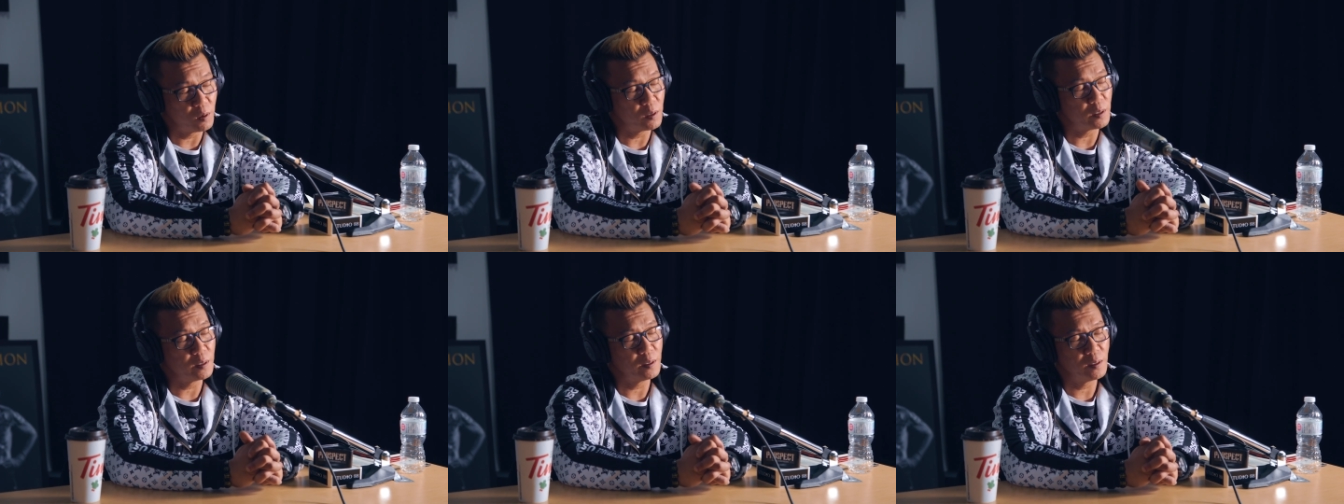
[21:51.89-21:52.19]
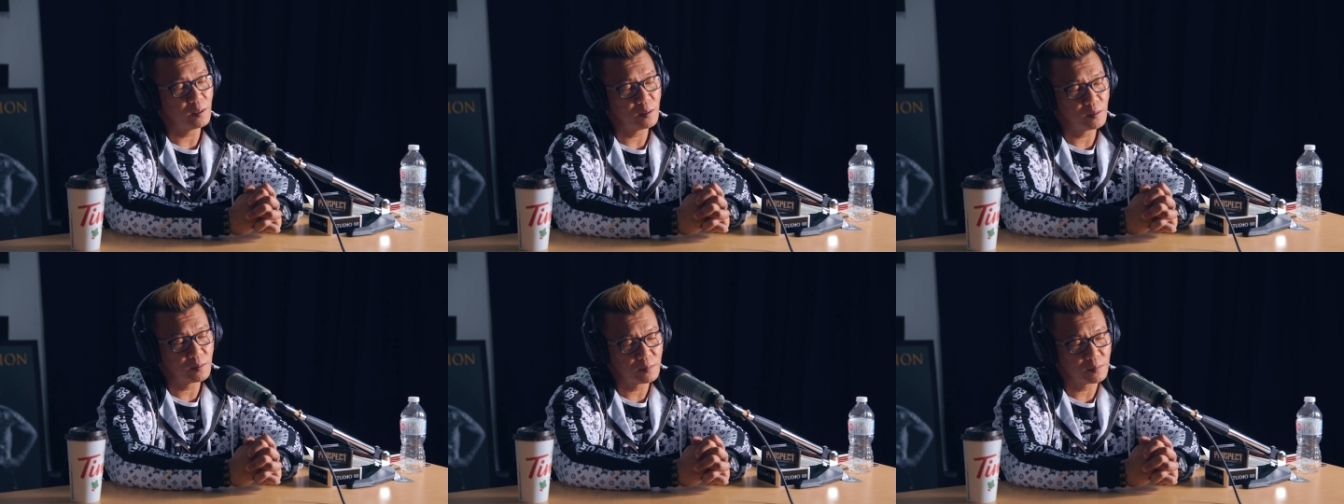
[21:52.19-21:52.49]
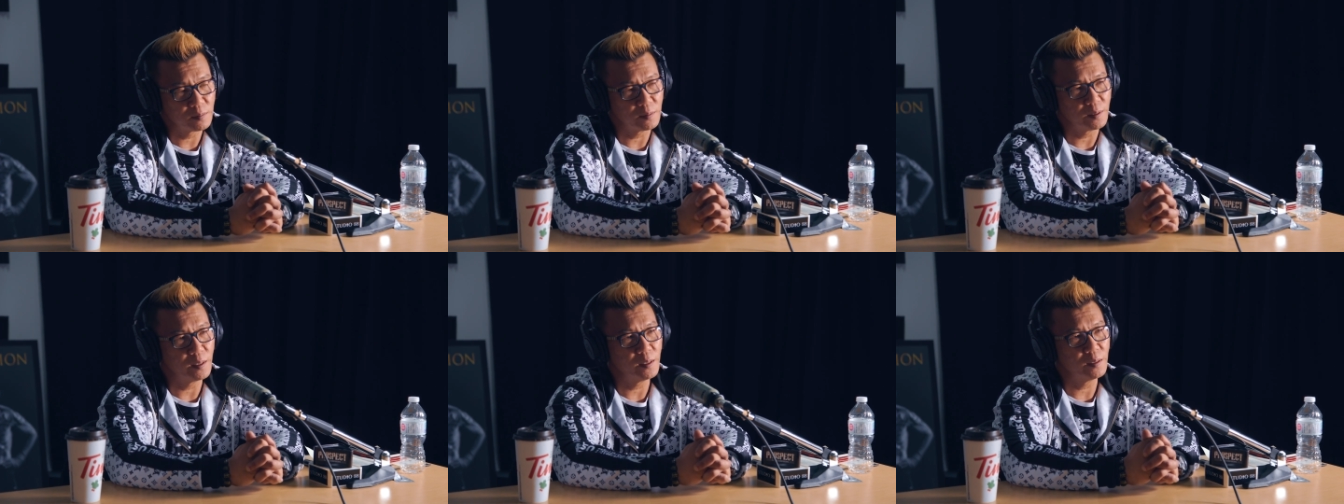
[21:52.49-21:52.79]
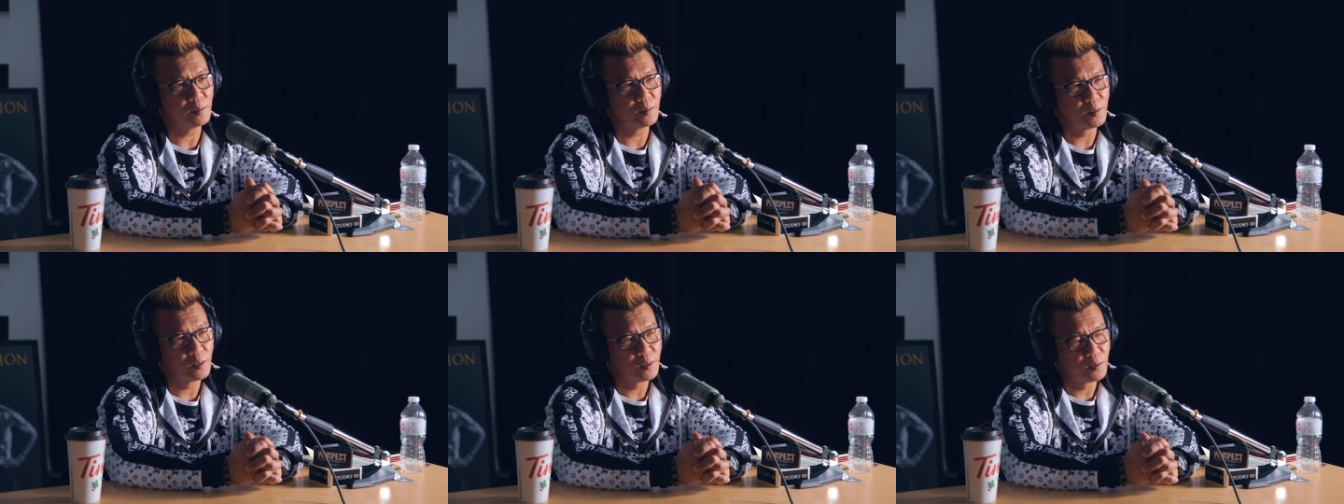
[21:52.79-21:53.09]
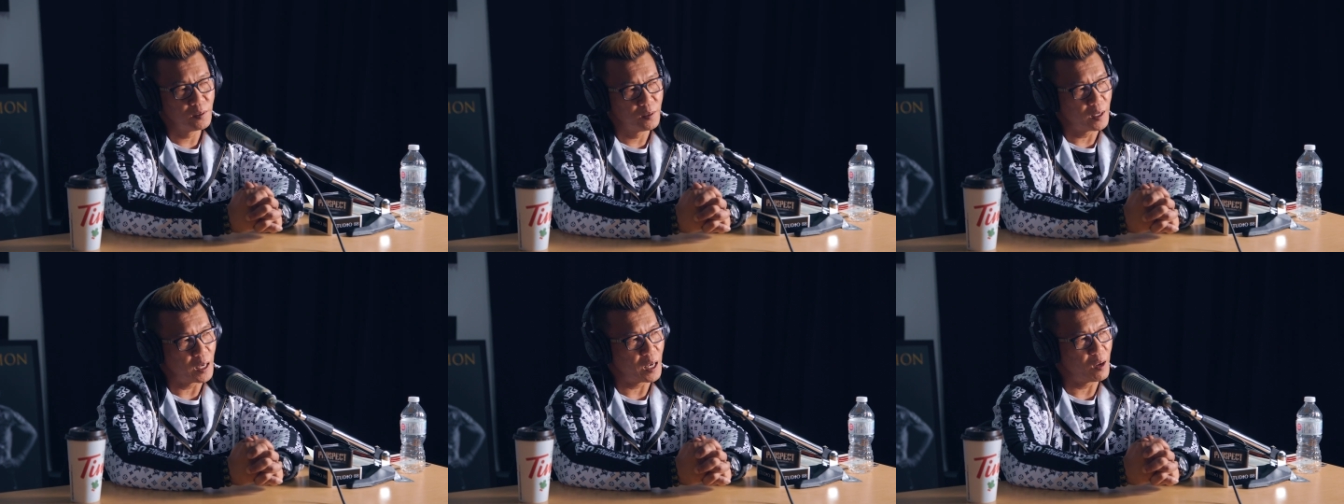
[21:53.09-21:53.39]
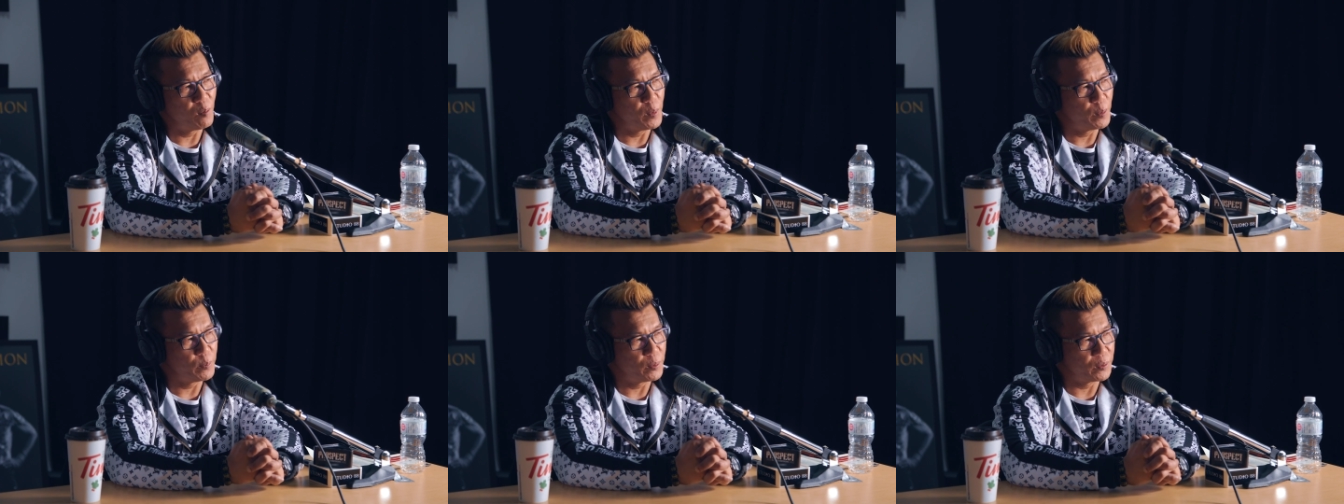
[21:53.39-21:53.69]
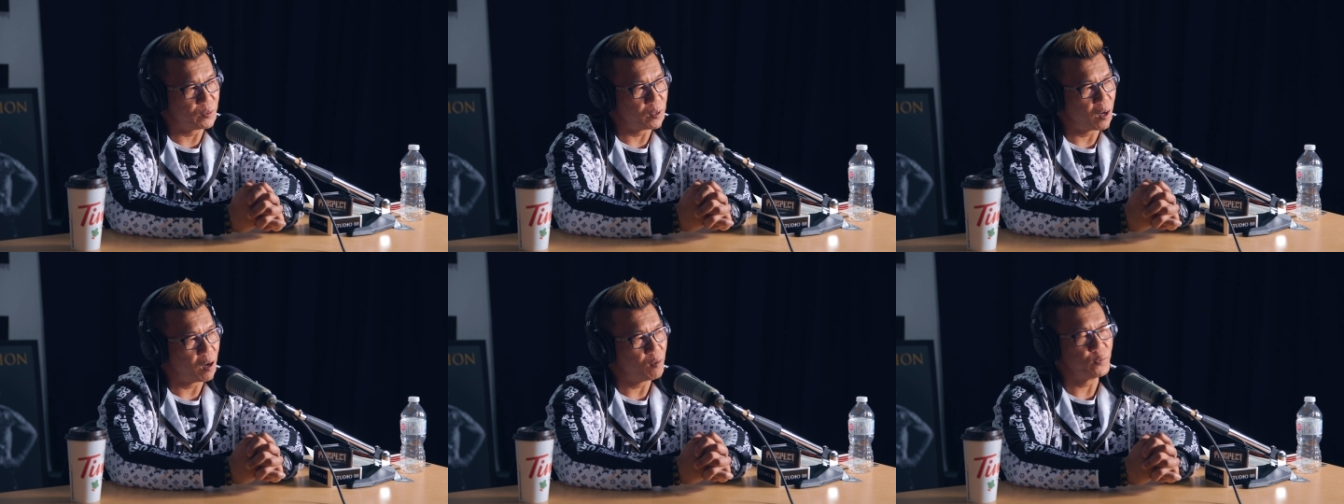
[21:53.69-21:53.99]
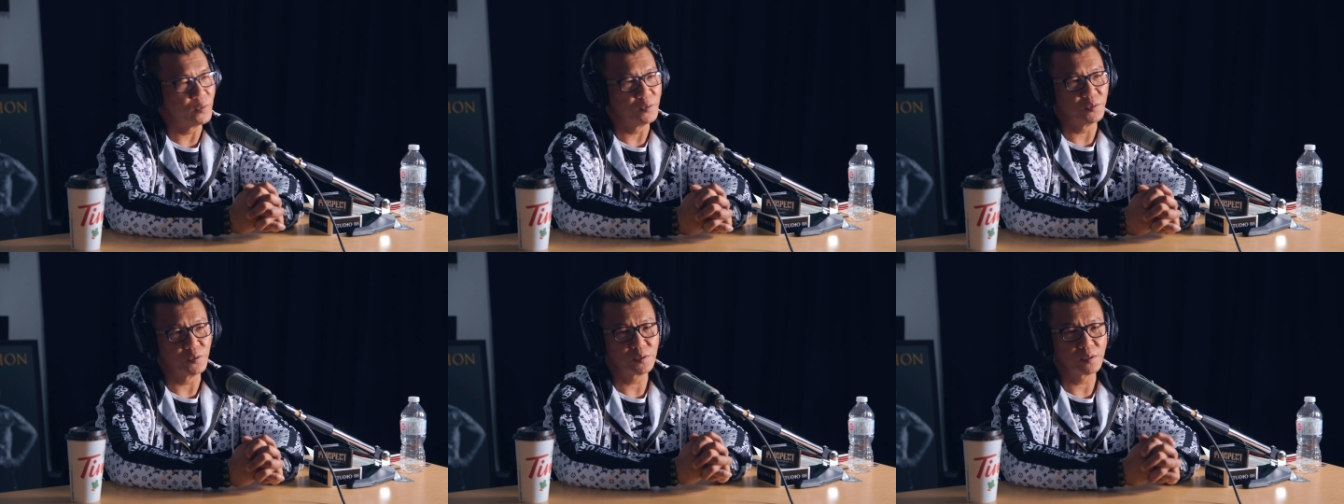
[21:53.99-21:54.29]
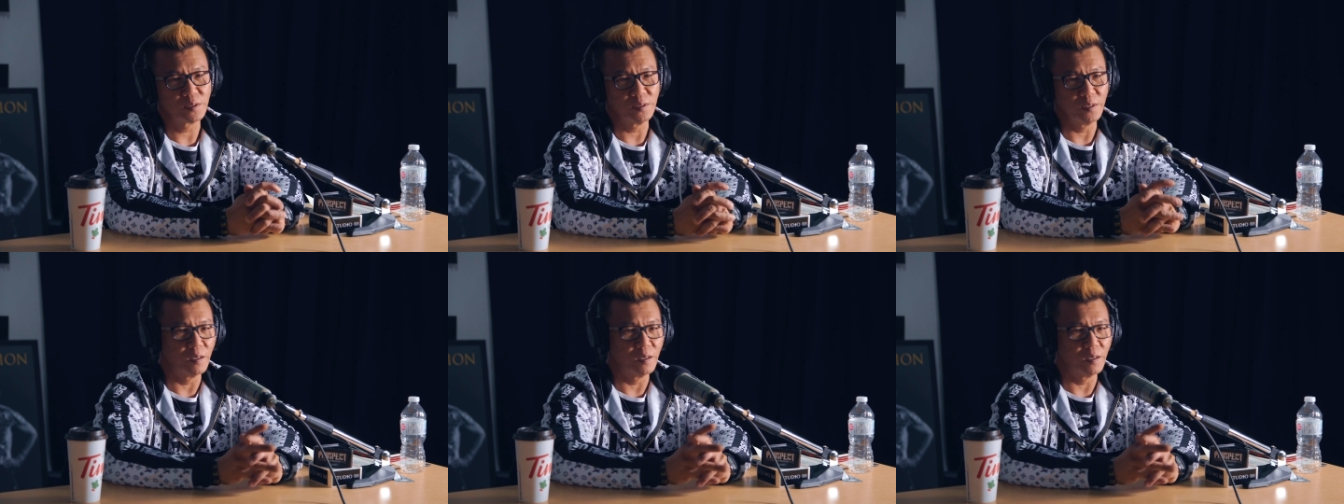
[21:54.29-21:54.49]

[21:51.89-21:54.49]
Oh yeah, yeah. I remember dolphins.